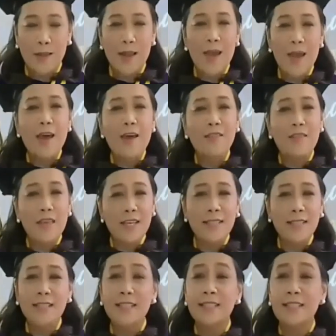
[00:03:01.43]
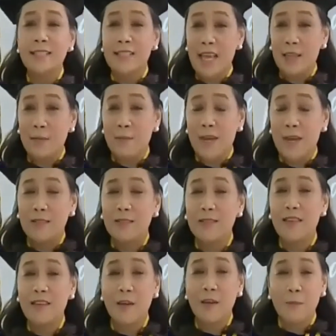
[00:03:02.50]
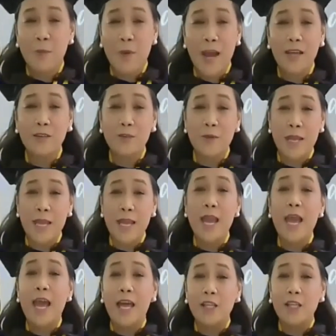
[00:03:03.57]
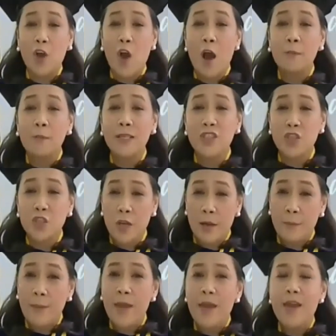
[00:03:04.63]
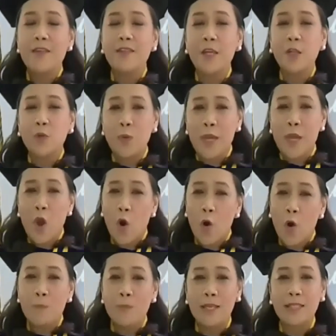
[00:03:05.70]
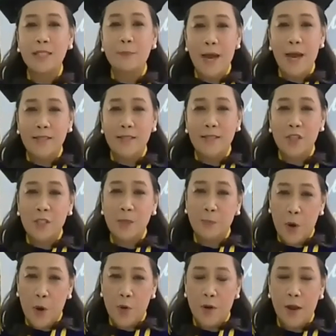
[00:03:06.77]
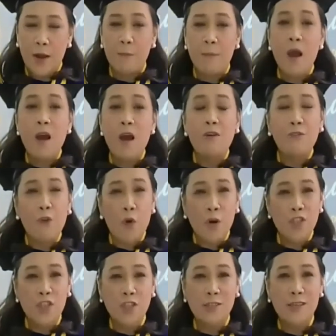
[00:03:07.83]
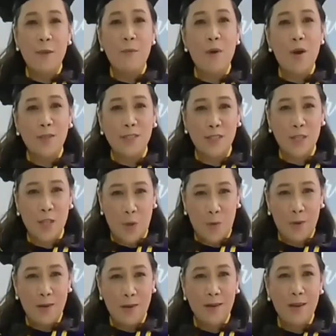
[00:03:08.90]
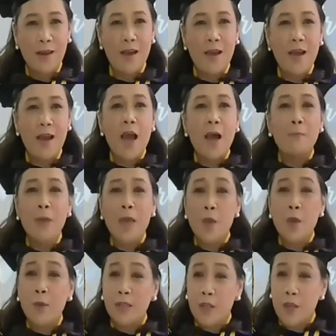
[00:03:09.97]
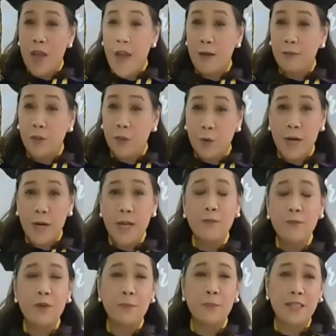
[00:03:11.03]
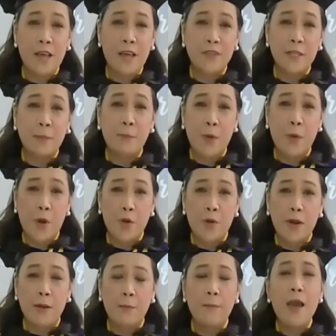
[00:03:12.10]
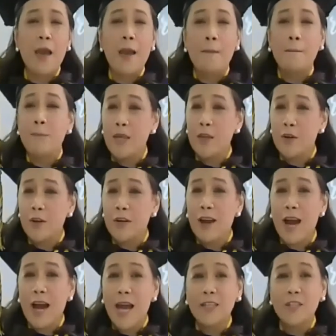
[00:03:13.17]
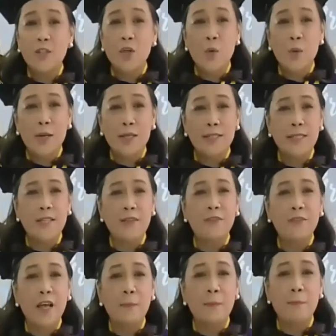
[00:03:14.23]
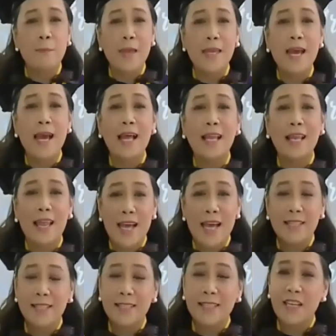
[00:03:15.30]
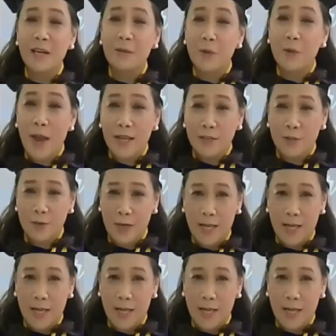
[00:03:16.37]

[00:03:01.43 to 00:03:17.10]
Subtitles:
This is a statement to the camaraderie and comradeship that we hope this master's program forged amongst you. May what you have learned from the DevSec program be your guide towards developing a lasting camaraderie,